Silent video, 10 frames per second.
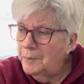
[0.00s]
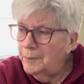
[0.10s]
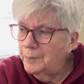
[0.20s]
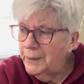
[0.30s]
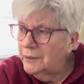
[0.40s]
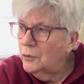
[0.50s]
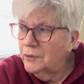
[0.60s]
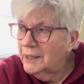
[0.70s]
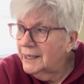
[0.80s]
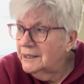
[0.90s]
But the only
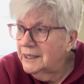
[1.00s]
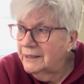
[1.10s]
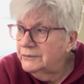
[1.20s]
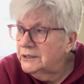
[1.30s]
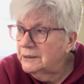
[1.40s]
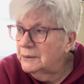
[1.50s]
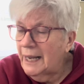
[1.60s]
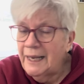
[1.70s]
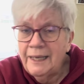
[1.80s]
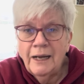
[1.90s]
thing I can think of is that
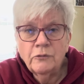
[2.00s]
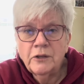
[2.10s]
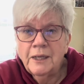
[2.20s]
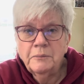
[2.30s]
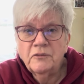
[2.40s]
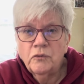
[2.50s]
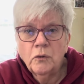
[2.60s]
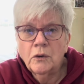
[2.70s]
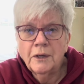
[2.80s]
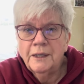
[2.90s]
I ate out the night
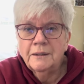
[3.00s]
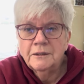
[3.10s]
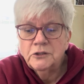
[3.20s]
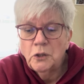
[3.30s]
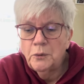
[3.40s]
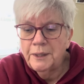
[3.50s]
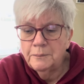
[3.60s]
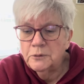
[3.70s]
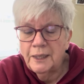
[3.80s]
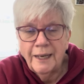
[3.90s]
before and the
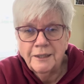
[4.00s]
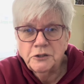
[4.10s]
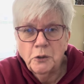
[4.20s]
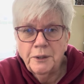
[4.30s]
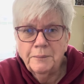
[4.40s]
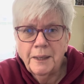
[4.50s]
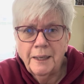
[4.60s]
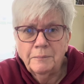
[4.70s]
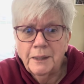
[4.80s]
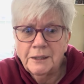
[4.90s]
sodium, I had a sodium
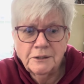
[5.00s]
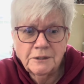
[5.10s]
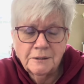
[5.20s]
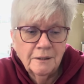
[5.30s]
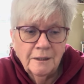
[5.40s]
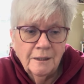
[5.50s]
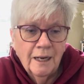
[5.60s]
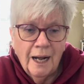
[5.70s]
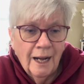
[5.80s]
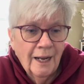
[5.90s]
gain because
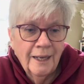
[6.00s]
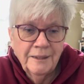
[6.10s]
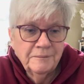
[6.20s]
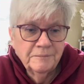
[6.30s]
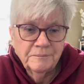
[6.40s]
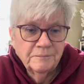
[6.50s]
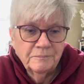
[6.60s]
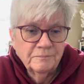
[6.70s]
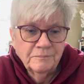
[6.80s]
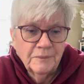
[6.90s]
I
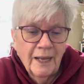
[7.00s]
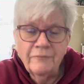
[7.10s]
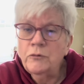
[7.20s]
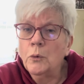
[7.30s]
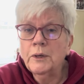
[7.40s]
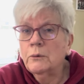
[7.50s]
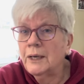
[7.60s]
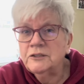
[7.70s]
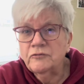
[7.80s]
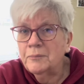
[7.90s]
have no
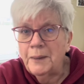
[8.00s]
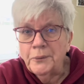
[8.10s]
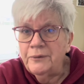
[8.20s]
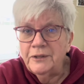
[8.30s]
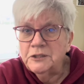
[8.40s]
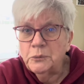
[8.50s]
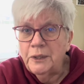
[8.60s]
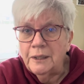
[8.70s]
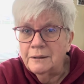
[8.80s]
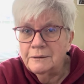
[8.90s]
regrets from my previous
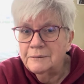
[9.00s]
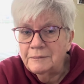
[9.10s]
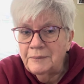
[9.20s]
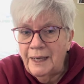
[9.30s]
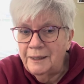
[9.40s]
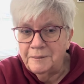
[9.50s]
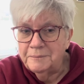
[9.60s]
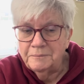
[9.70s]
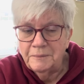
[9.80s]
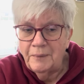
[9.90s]
week.
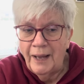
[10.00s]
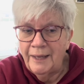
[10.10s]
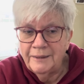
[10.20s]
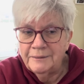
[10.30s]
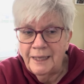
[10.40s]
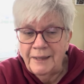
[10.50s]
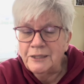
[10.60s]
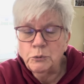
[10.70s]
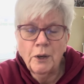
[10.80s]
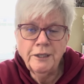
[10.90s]
Um, I And
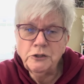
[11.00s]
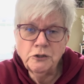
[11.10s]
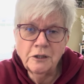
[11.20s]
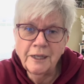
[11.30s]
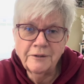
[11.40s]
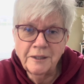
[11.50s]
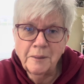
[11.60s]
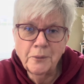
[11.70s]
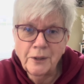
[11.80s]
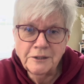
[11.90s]
that's why you shouldn't let the
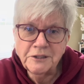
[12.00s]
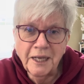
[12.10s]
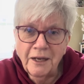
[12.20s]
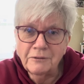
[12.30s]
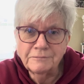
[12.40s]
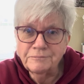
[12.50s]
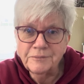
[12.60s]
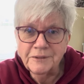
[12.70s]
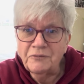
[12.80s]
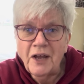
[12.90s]
number on the scale
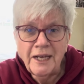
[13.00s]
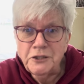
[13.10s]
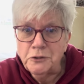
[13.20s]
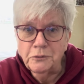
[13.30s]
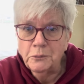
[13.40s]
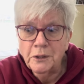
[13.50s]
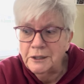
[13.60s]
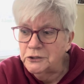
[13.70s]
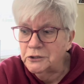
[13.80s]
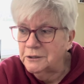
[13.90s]
define you. You
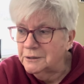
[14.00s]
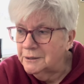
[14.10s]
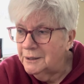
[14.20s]
really shouldn't.